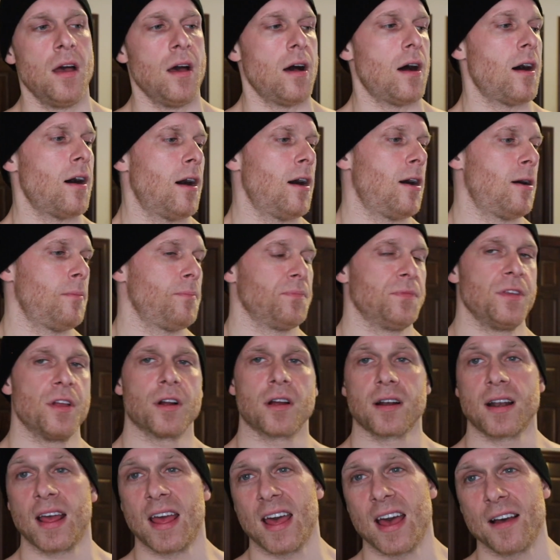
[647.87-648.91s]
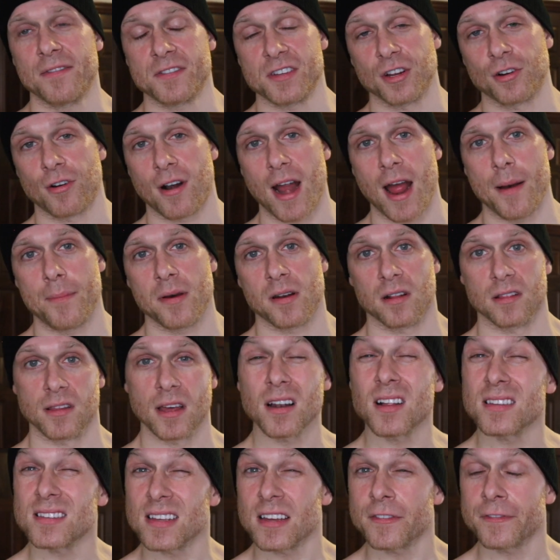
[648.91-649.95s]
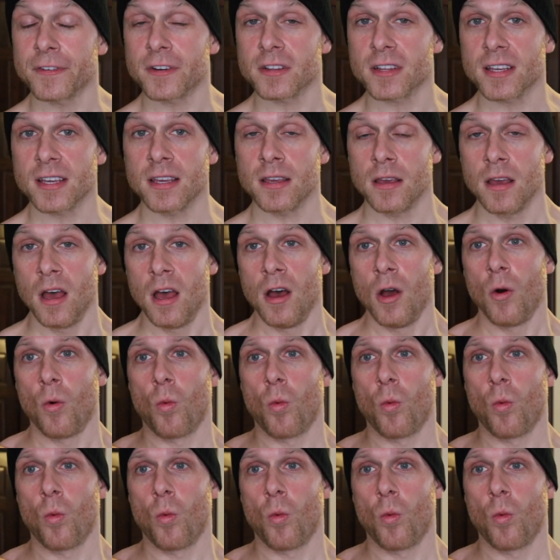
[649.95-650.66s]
um, you're going to have to grab it a little differently.